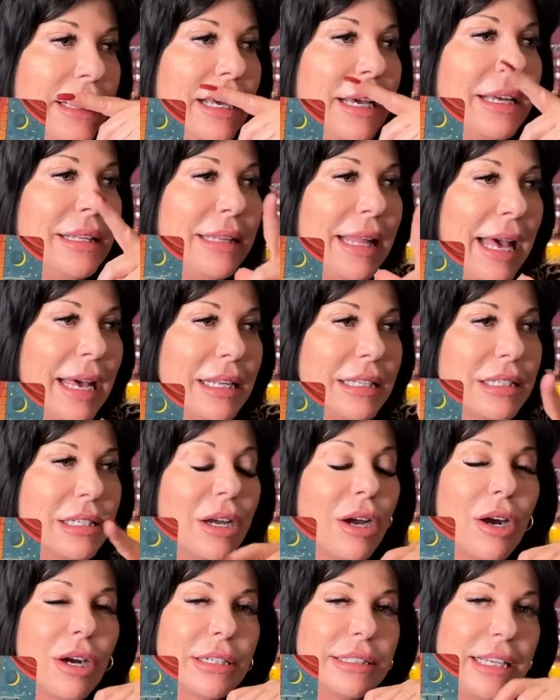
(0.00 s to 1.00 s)
And that is a
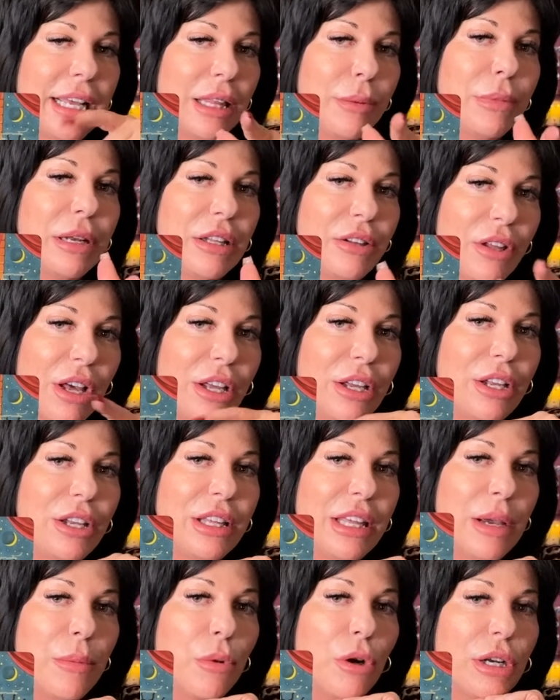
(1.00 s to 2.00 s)
card telling me to tell you to
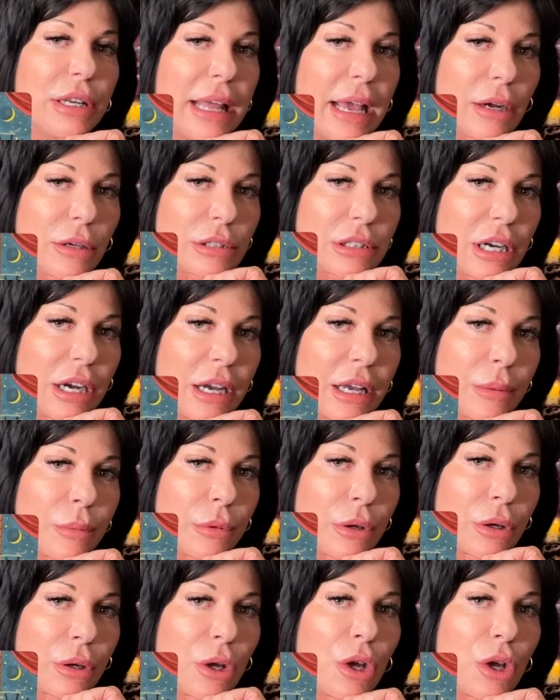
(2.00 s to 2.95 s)
get more downtime,